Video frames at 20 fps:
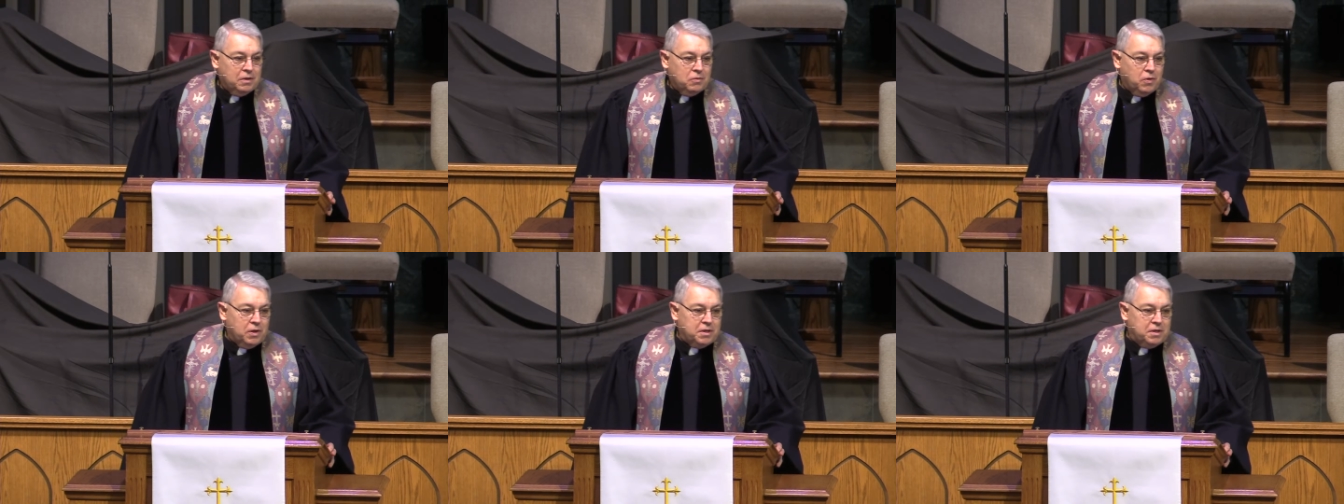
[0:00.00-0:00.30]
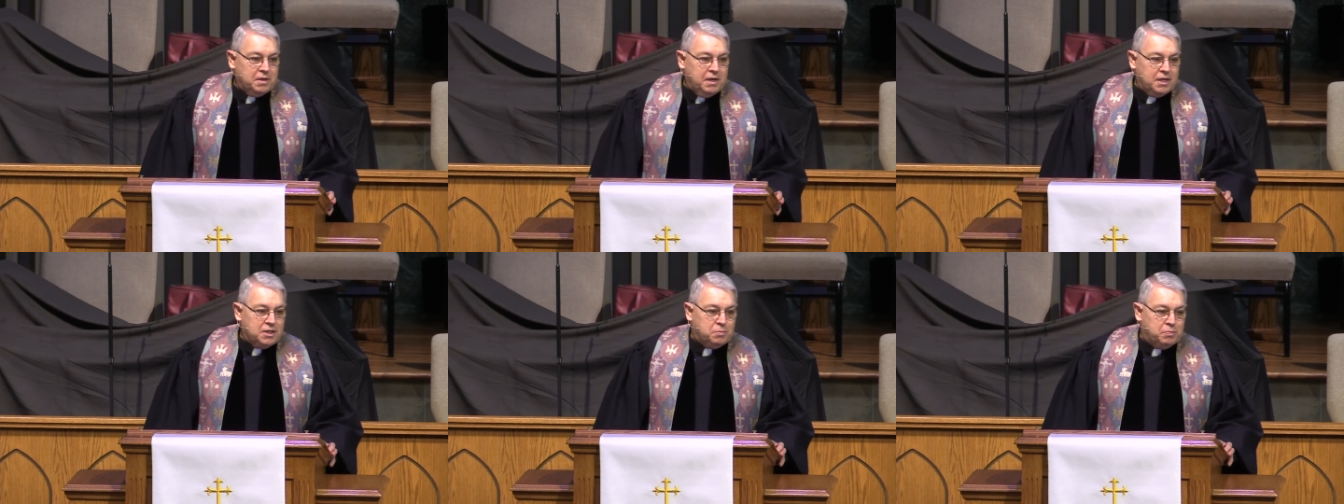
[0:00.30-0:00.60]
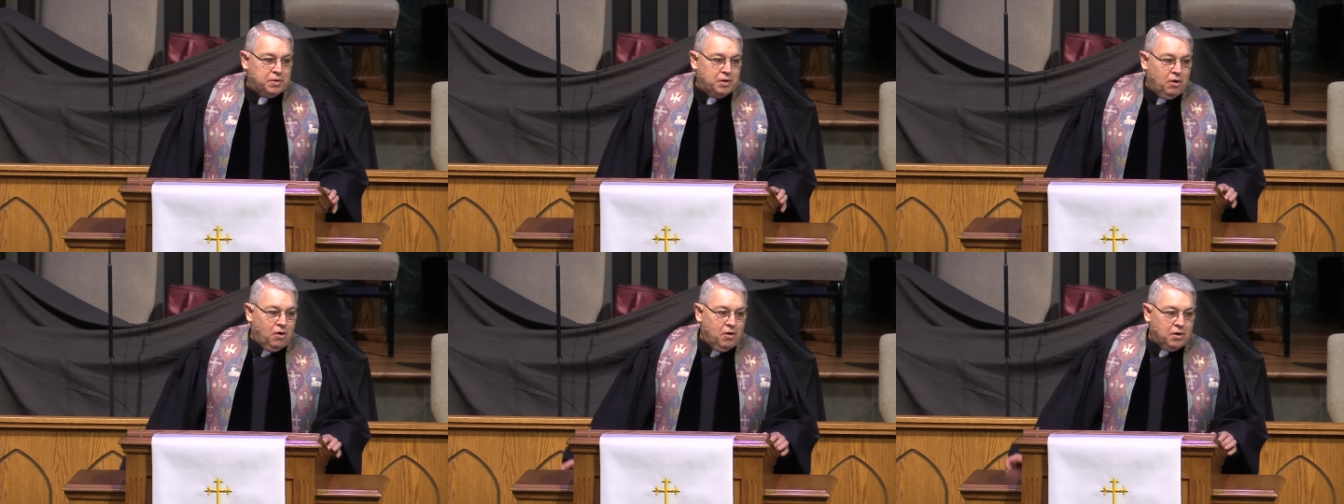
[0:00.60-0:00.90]
what the
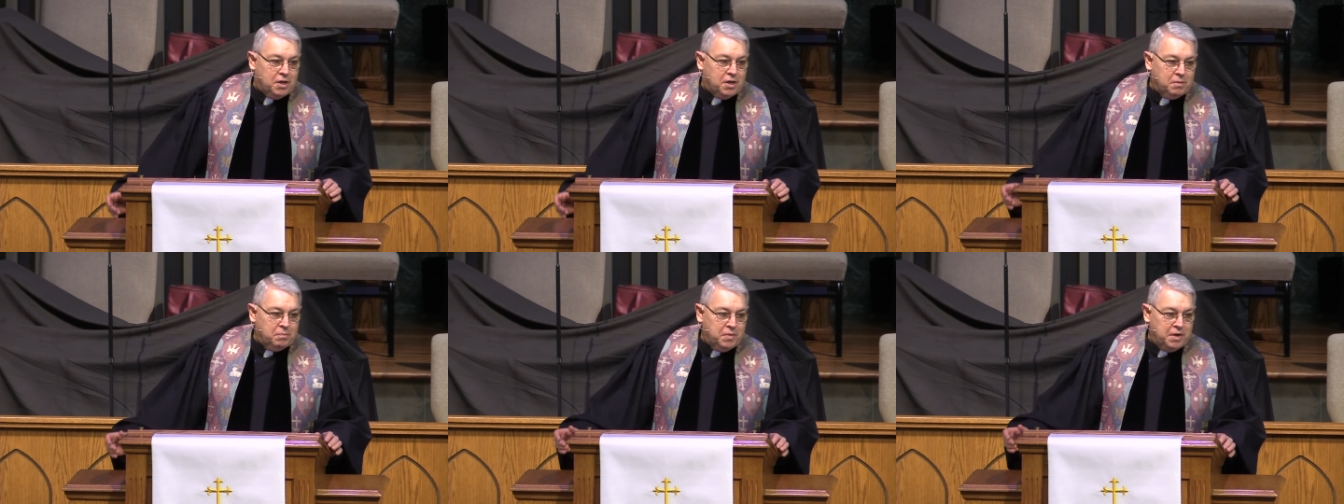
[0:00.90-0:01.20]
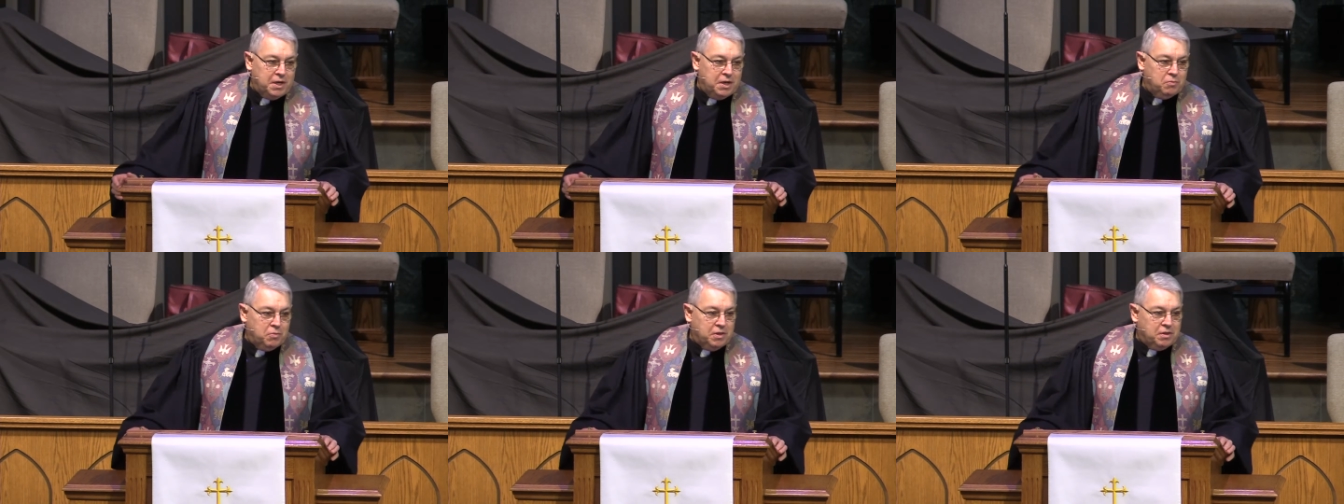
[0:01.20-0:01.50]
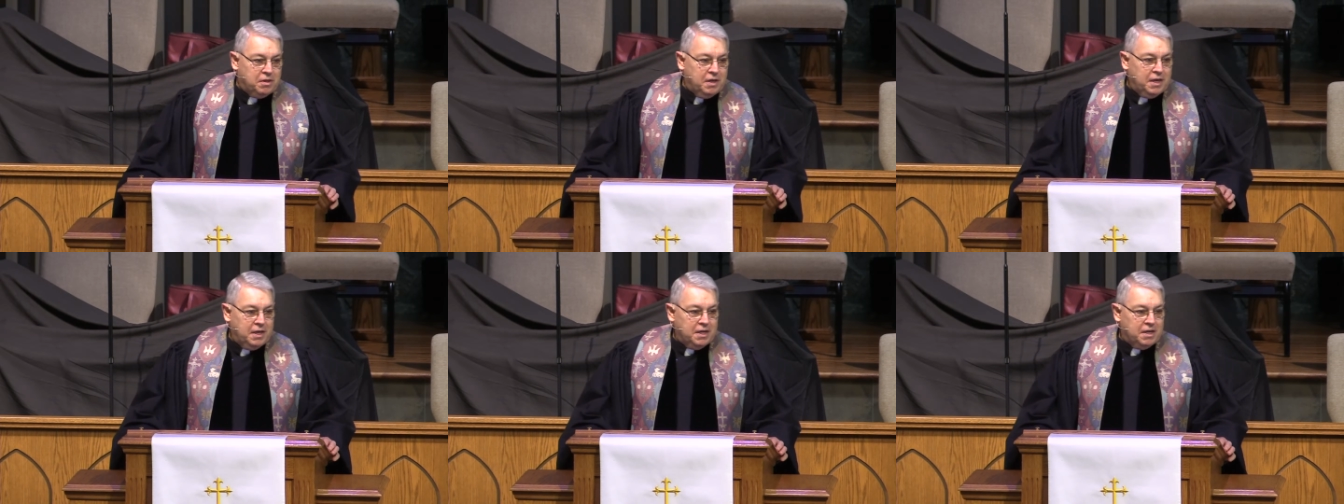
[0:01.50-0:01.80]
SPR committee would
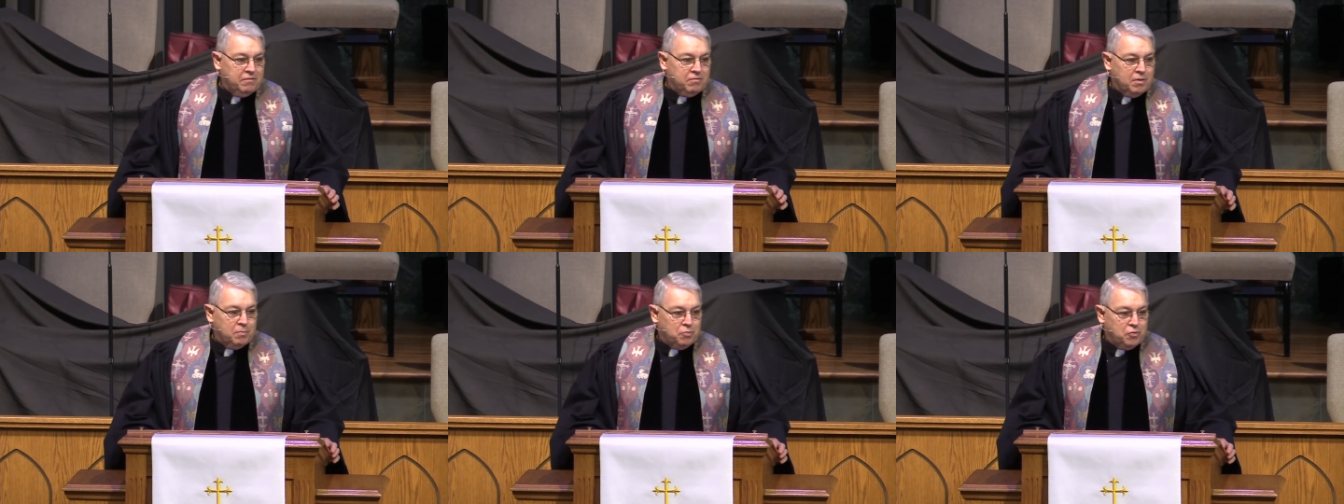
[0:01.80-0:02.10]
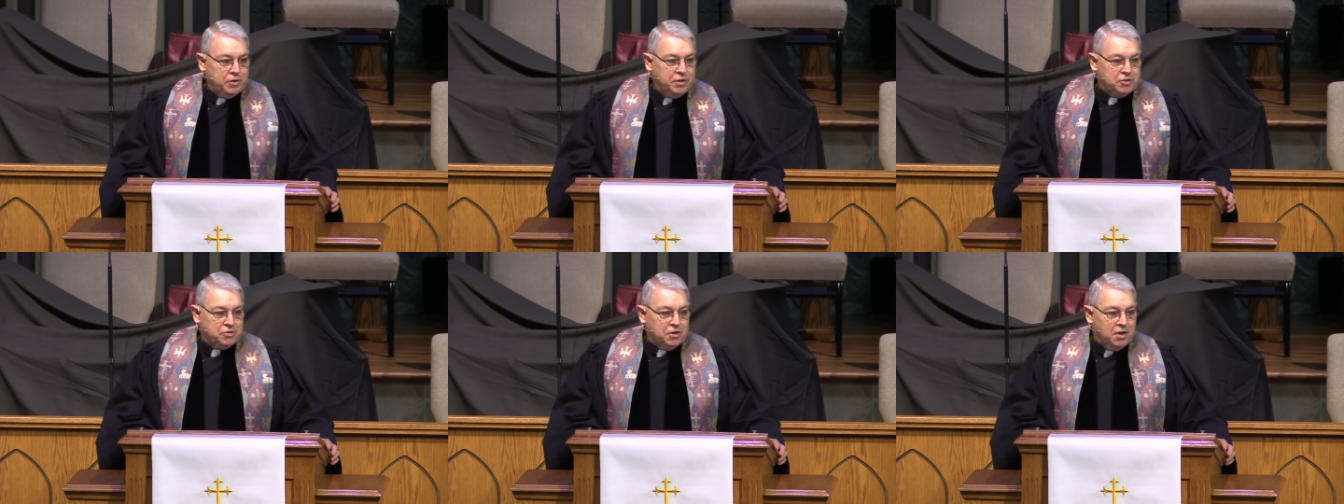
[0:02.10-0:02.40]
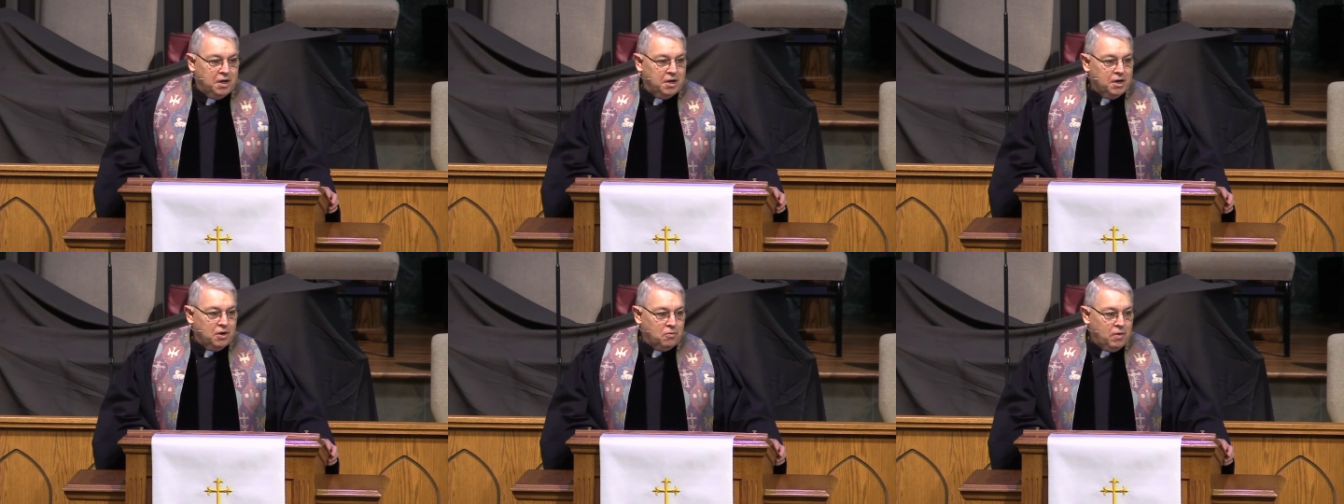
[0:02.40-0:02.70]
think if the preacher
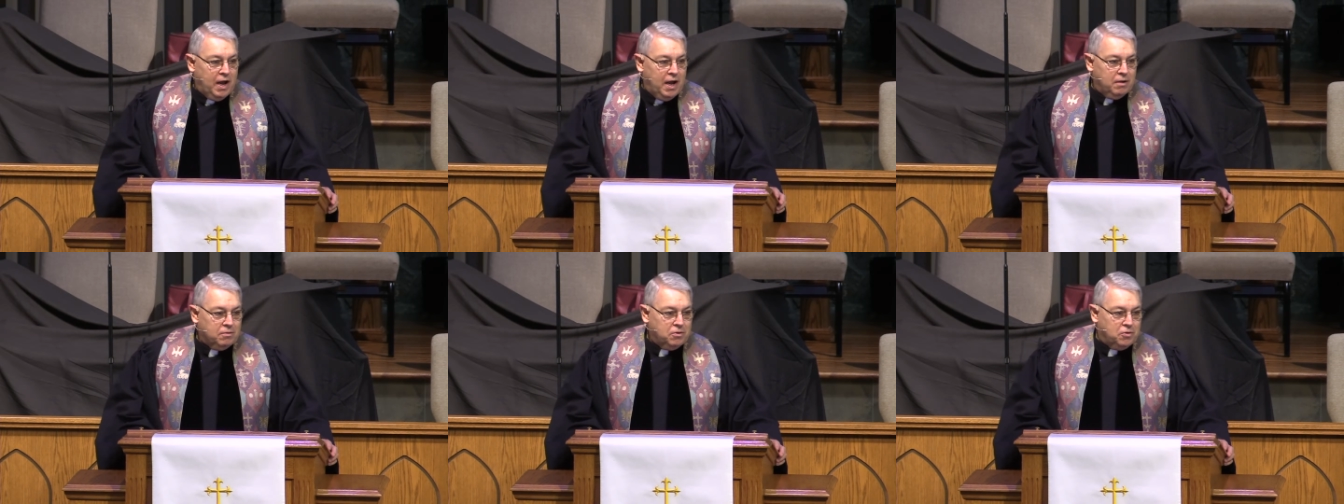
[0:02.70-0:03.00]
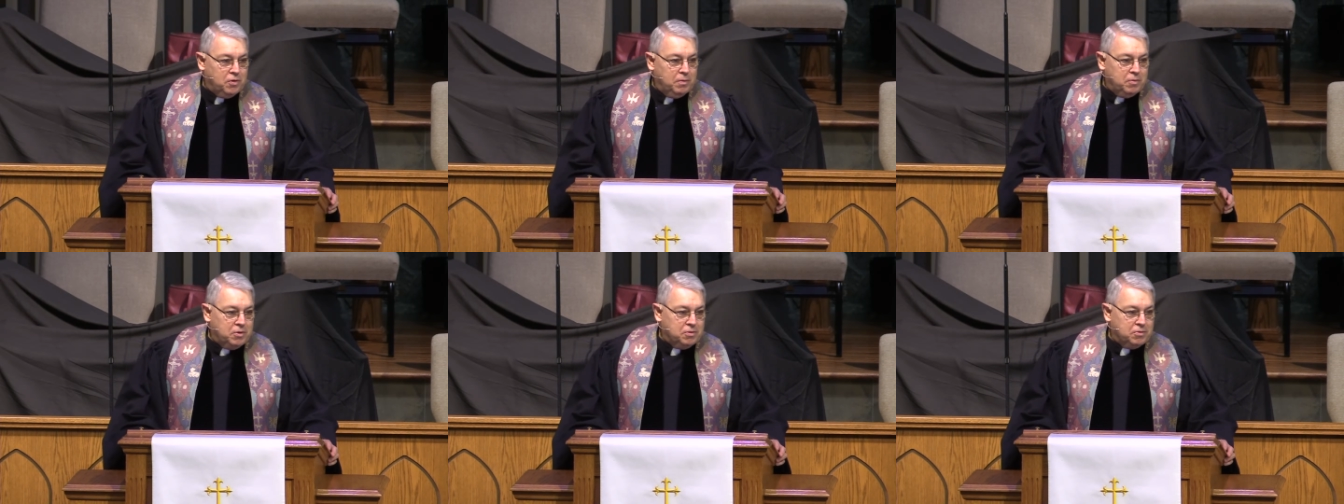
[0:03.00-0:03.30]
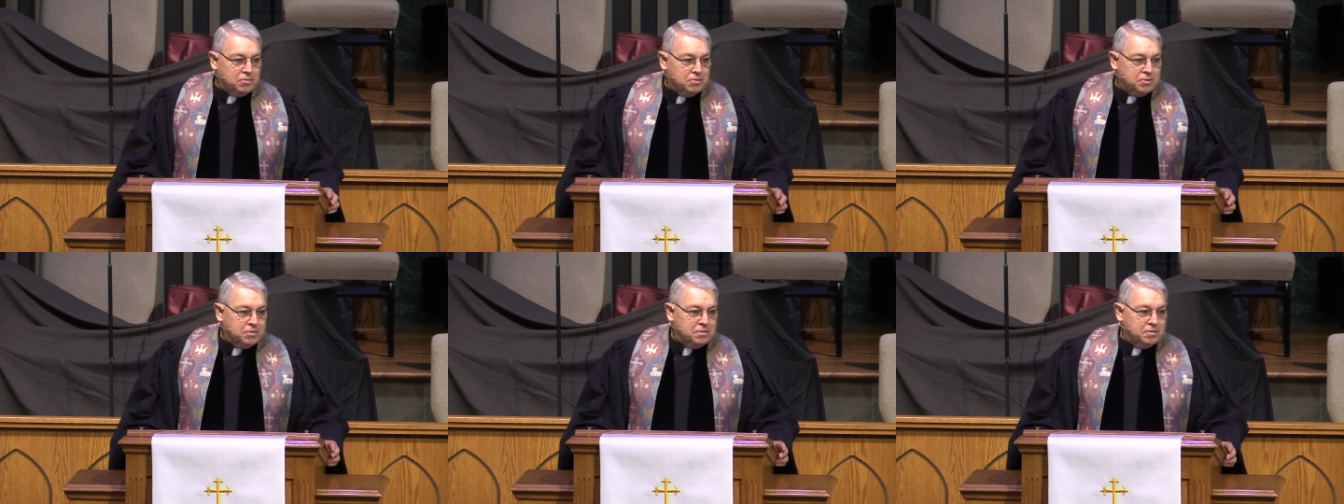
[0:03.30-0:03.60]
hung around
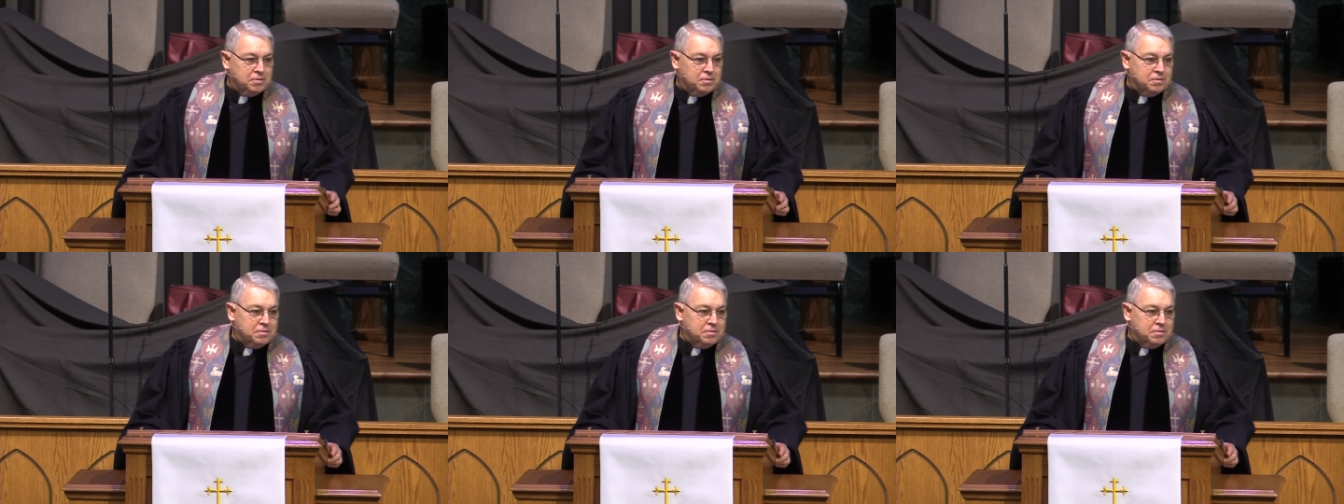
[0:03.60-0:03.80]
criminals.